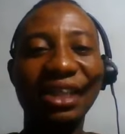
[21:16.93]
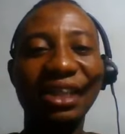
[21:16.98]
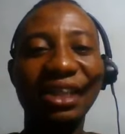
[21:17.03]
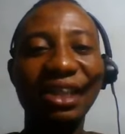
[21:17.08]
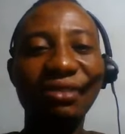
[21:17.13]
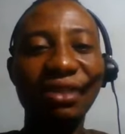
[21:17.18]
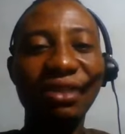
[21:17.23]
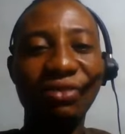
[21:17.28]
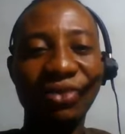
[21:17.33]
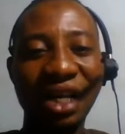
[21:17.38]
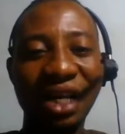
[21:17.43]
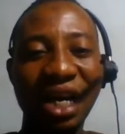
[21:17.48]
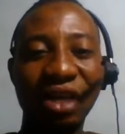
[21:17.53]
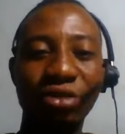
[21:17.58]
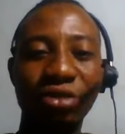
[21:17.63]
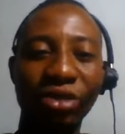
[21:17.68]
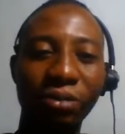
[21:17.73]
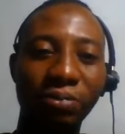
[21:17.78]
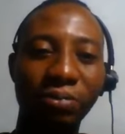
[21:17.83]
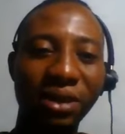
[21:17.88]
give the flyer
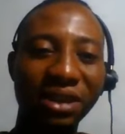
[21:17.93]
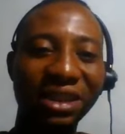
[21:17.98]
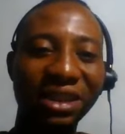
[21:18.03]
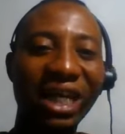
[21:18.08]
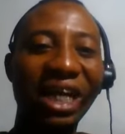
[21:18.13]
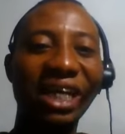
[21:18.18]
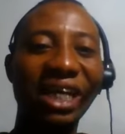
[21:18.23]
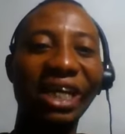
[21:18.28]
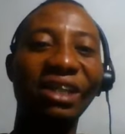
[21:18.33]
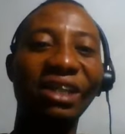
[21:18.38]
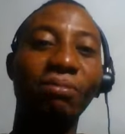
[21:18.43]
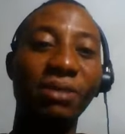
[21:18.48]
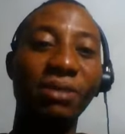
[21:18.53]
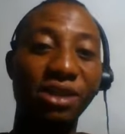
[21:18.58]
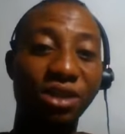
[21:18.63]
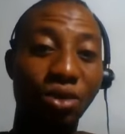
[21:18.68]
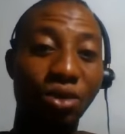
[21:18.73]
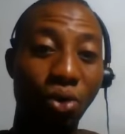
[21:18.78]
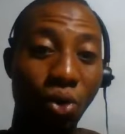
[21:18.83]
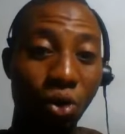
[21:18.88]
to the person and let the
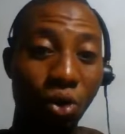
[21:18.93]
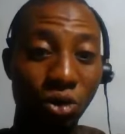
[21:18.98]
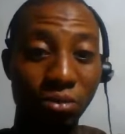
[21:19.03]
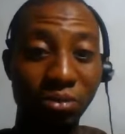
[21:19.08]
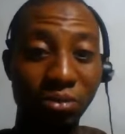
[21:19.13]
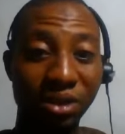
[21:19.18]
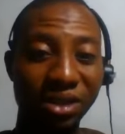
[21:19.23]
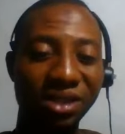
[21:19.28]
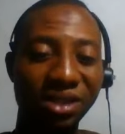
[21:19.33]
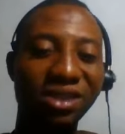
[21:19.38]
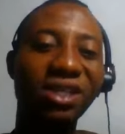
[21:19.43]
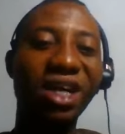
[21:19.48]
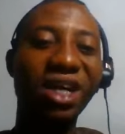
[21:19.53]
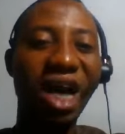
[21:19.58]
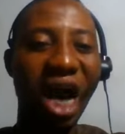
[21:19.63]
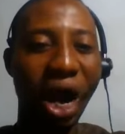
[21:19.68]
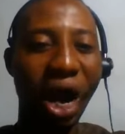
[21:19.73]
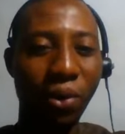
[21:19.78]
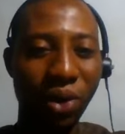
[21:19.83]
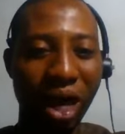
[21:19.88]
person call me.
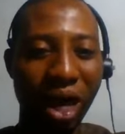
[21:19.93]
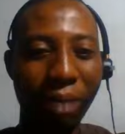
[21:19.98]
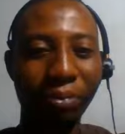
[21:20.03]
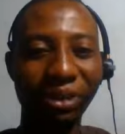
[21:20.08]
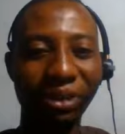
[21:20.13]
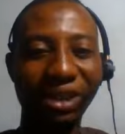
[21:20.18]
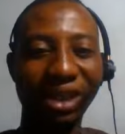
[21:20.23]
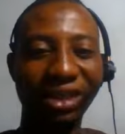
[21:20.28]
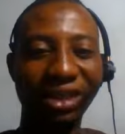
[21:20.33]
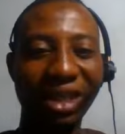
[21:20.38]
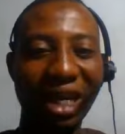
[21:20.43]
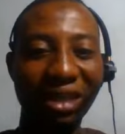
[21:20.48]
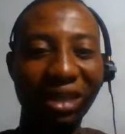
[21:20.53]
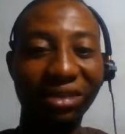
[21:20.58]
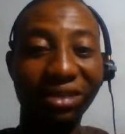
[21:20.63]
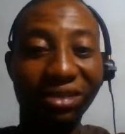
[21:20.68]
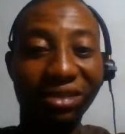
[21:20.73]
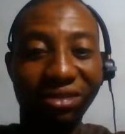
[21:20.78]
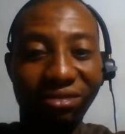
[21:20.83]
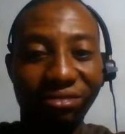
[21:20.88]
I will appreciate that.
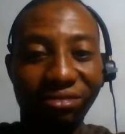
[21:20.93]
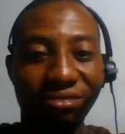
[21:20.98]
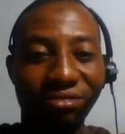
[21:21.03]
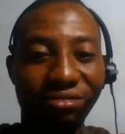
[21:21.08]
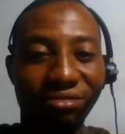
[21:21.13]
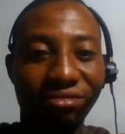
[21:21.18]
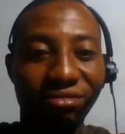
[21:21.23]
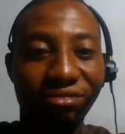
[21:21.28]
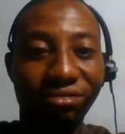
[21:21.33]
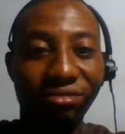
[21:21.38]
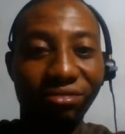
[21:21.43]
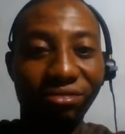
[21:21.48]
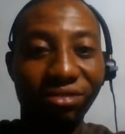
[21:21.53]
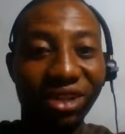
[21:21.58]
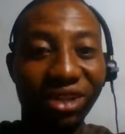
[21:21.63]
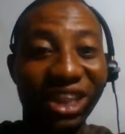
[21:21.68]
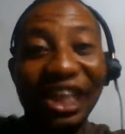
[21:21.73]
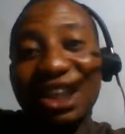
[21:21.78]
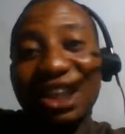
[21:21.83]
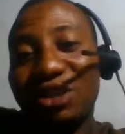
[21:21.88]

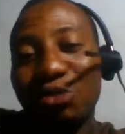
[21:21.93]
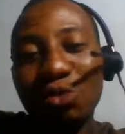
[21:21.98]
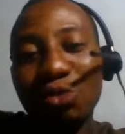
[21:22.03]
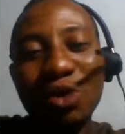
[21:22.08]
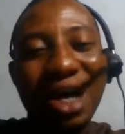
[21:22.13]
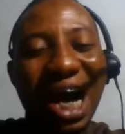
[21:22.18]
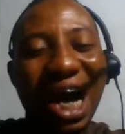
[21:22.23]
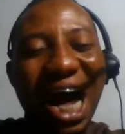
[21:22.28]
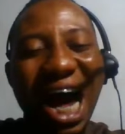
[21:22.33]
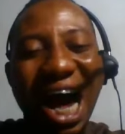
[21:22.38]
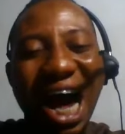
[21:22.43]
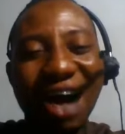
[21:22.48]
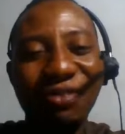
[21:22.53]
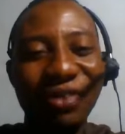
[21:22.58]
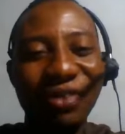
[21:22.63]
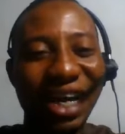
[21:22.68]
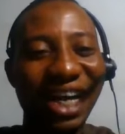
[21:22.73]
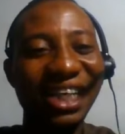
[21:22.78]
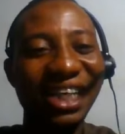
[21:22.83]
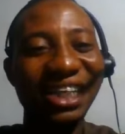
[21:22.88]
It won't
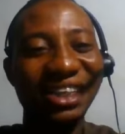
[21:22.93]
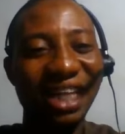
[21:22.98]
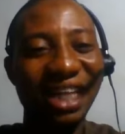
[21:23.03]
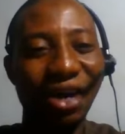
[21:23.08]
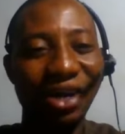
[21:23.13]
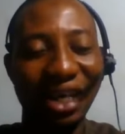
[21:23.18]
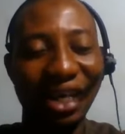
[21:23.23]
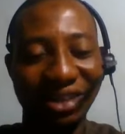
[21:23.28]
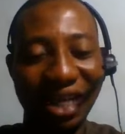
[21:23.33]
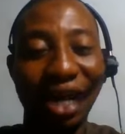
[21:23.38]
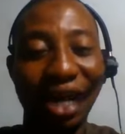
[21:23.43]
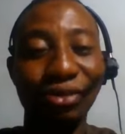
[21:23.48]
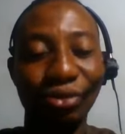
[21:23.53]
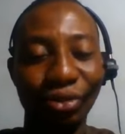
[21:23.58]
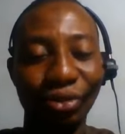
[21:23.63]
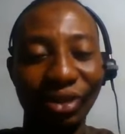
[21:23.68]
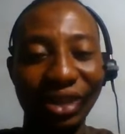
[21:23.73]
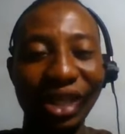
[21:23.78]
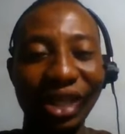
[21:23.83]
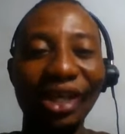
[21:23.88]
have any doubt than
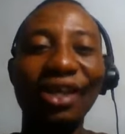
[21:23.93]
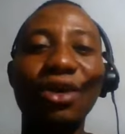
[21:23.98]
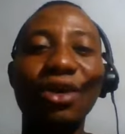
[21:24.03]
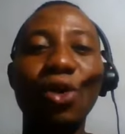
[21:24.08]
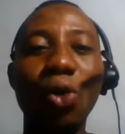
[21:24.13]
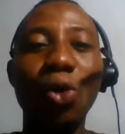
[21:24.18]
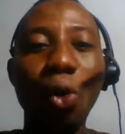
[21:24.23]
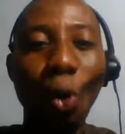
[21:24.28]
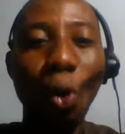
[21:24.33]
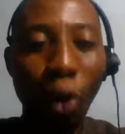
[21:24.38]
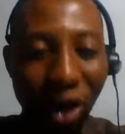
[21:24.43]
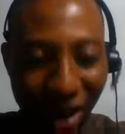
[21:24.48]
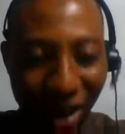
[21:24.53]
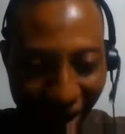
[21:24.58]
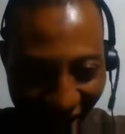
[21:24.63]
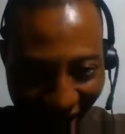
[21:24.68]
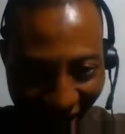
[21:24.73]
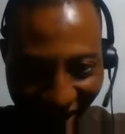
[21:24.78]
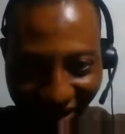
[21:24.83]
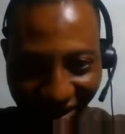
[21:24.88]
to say
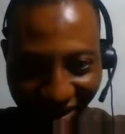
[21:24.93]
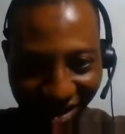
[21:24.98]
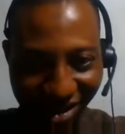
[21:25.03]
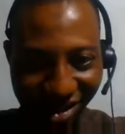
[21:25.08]
okay.